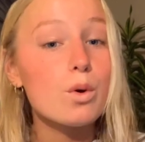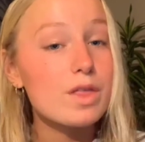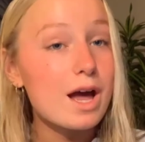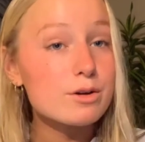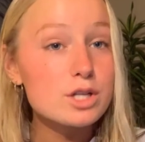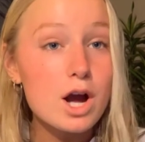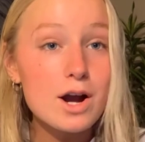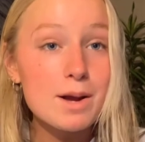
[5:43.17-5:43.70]

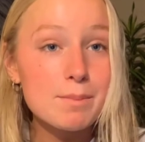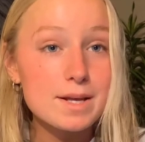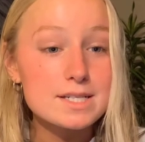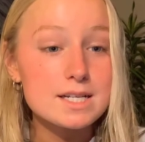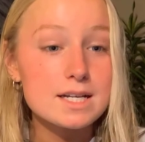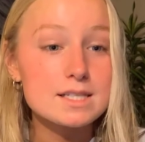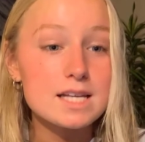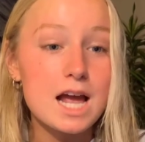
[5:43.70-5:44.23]
Without talking
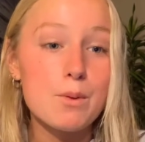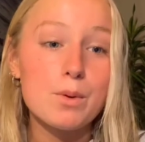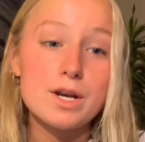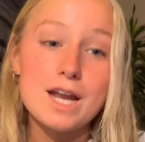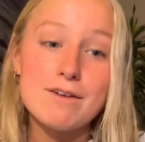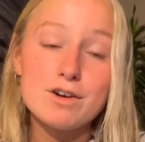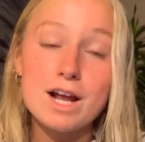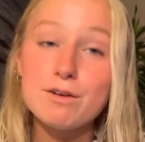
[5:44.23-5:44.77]
business, I would
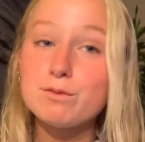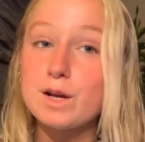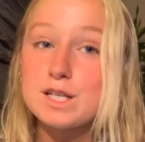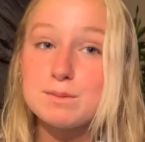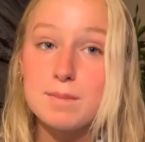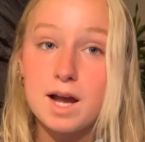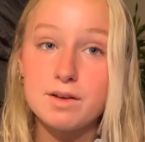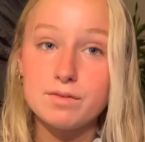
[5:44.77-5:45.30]
never have
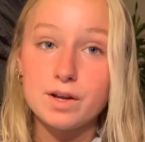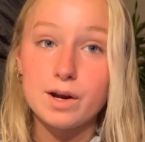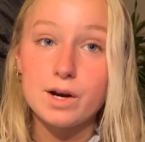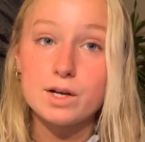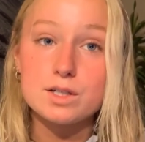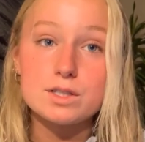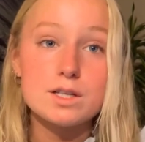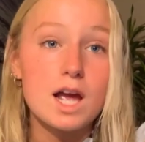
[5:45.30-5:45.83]
faced my
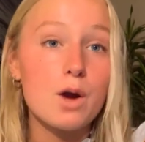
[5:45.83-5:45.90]
fears.